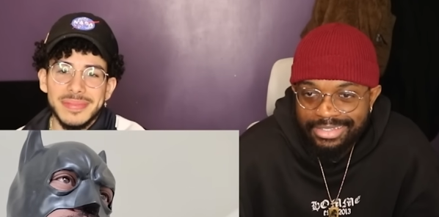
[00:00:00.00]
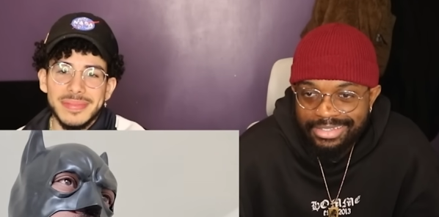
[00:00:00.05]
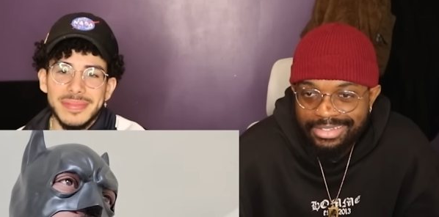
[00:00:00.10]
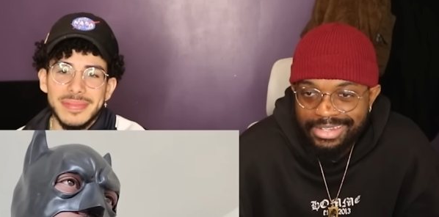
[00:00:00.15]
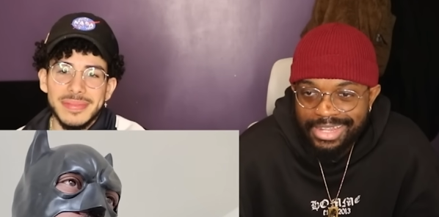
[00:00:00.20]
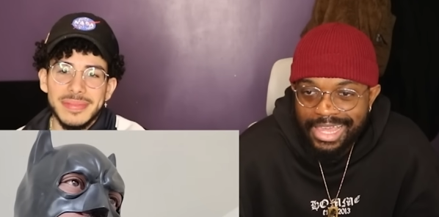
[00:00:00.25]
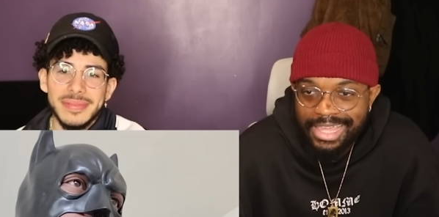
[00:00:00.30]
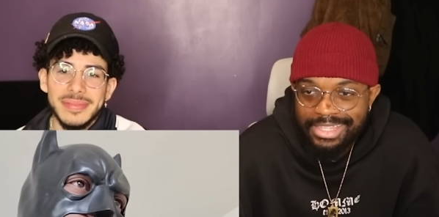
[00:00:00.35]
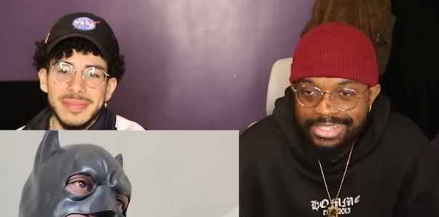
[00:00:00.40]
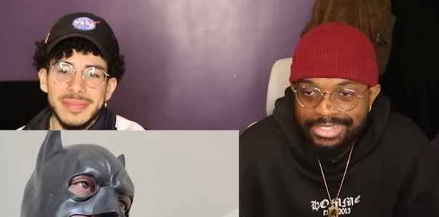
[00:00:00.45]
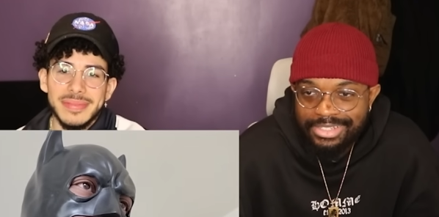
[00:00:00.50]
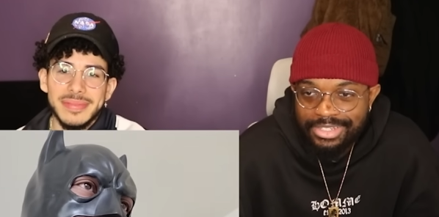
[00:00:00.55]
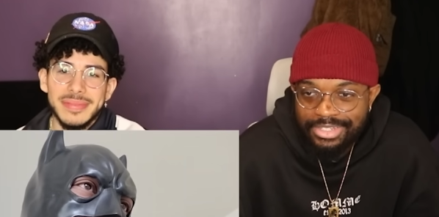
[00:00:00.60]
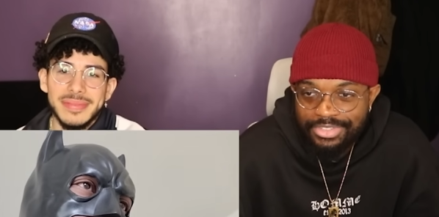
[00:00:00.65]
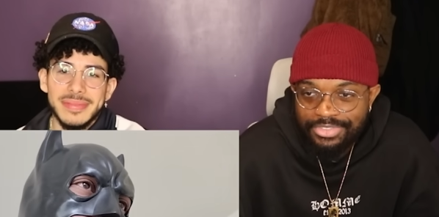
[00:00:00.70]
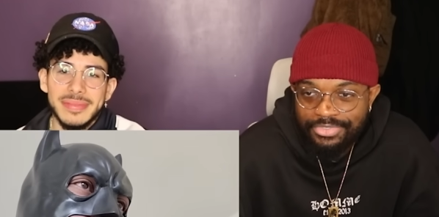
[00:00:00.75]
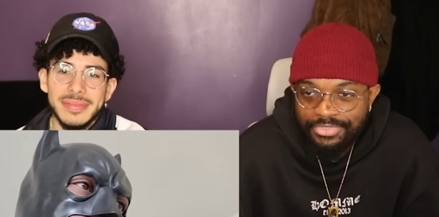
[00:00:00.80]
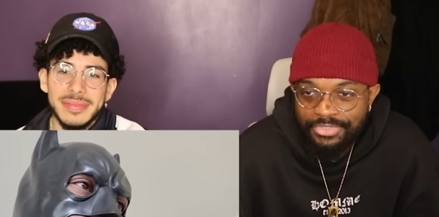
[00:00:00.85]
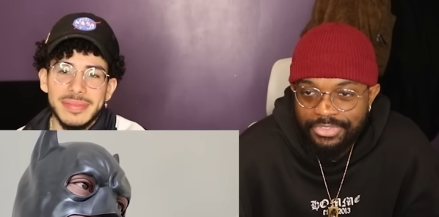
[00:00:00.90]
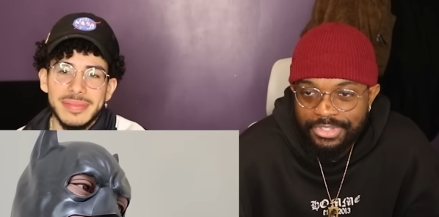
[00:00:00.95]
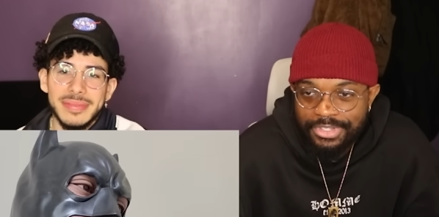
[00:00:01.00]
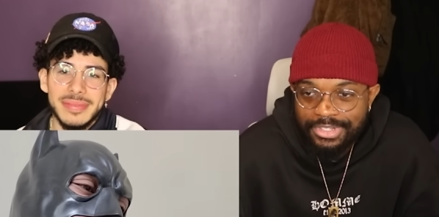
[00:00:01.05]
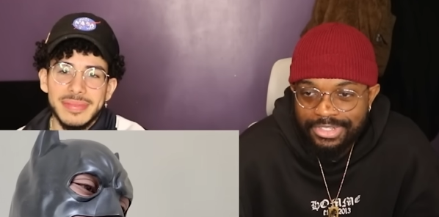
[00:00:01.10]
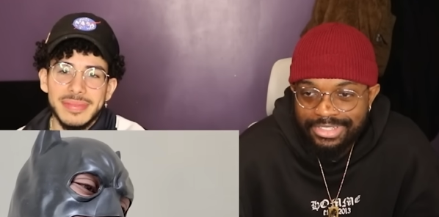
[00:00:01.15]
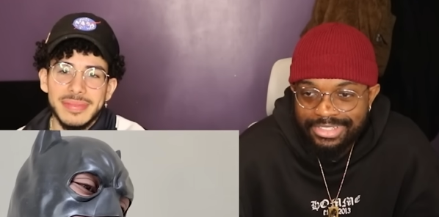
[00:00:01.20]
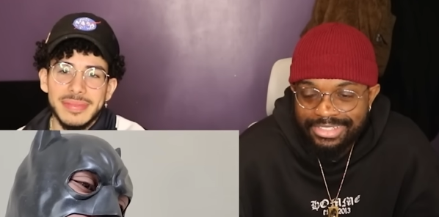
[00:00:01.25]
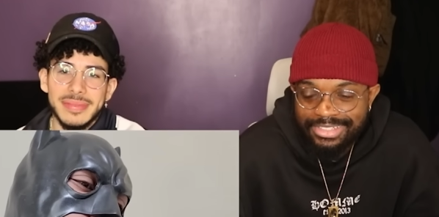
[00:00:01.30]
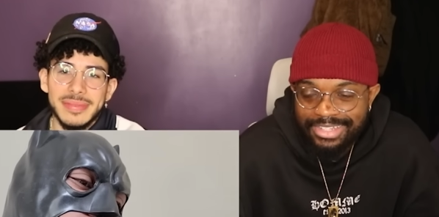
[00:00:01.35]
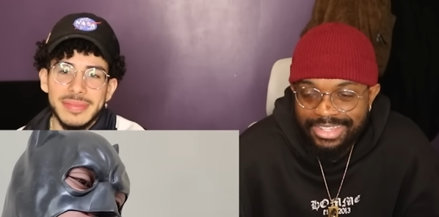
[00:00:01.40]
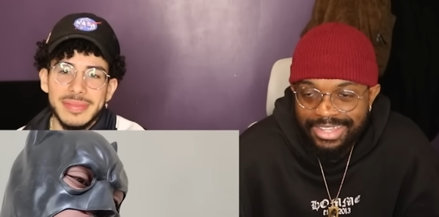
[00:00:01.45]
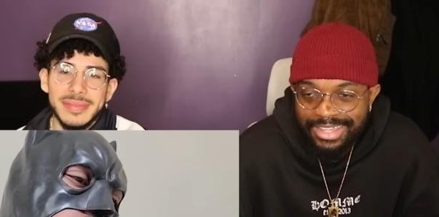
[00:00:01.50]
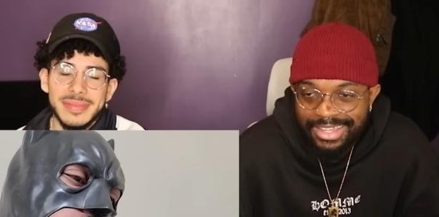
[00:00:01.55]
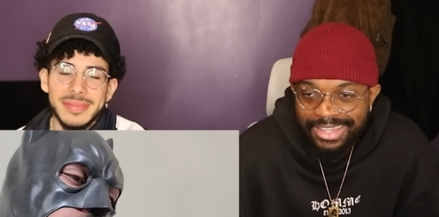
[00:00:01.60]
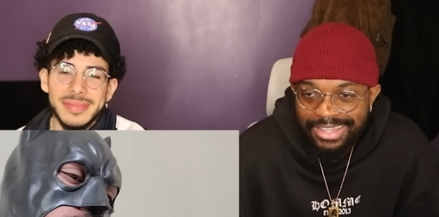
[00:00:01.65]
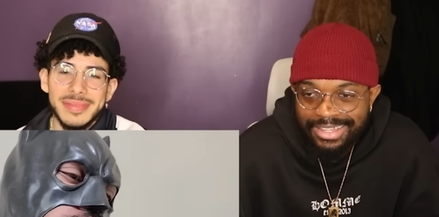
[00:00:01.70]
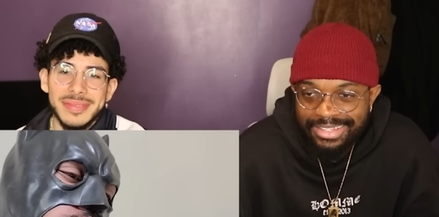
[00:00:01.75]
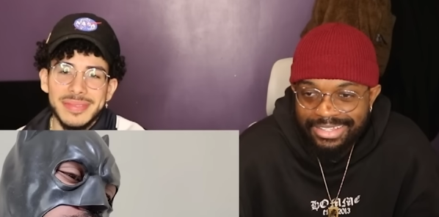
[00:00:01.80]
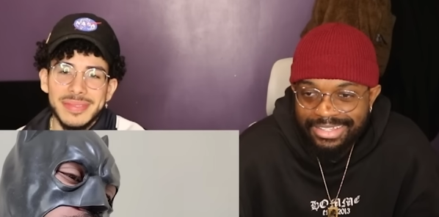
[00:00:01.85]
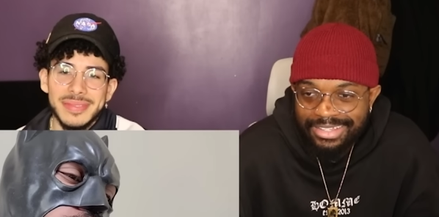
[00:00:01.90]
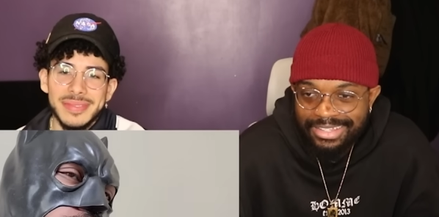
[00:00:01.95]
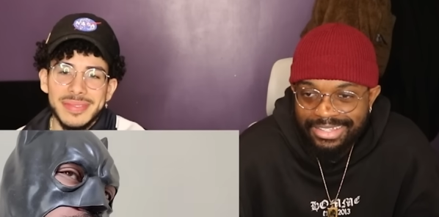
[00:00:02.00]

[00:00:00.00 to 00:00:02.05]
Speaker 1: Nah, he's in his feelings now. Nah.